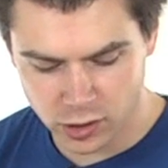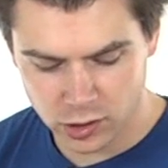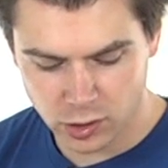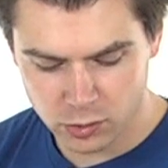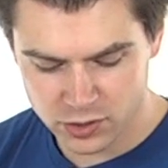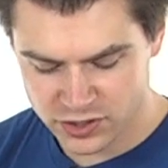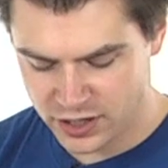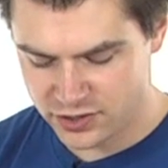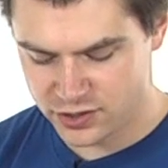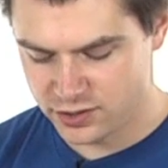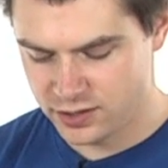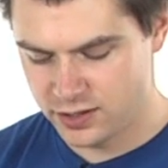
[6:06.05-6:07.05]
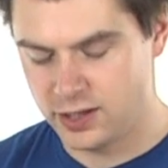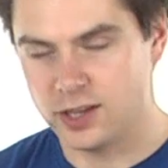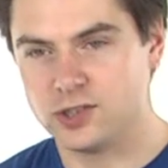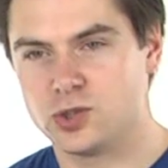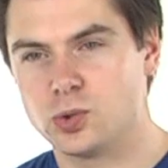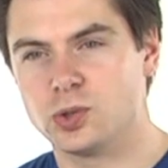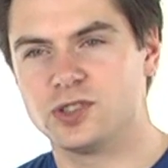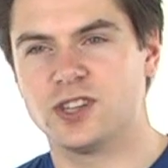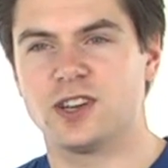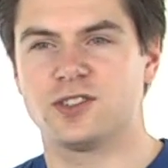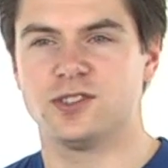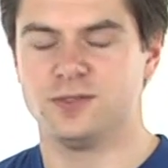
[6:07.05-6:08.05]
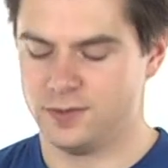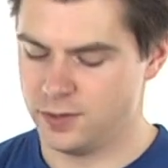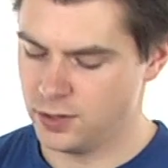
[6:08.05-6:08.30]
got a longer section and a shorter section